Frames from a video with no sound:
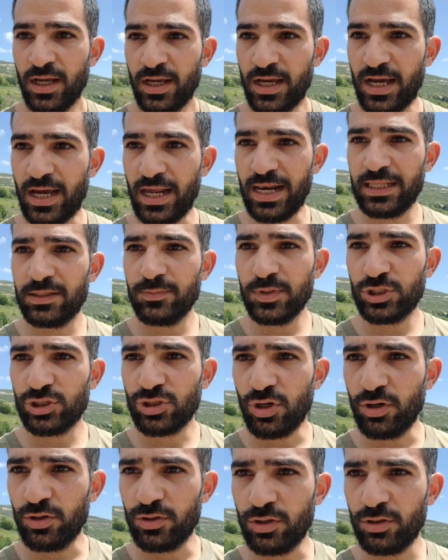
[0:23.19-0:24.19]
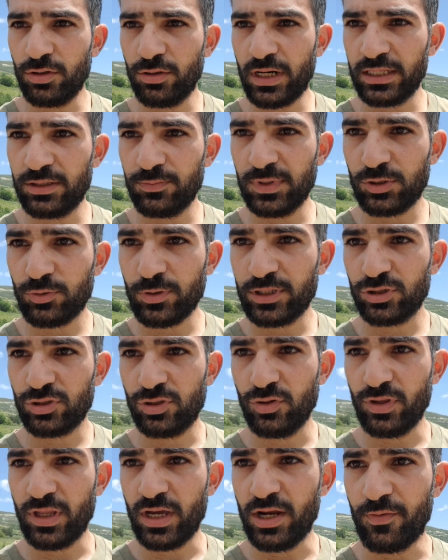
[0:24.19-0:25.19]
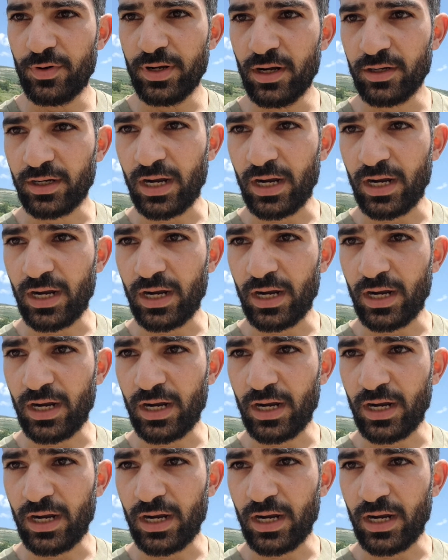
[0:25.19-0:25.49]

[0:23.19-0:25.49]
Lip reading: Let me show you. Let me switch to the rear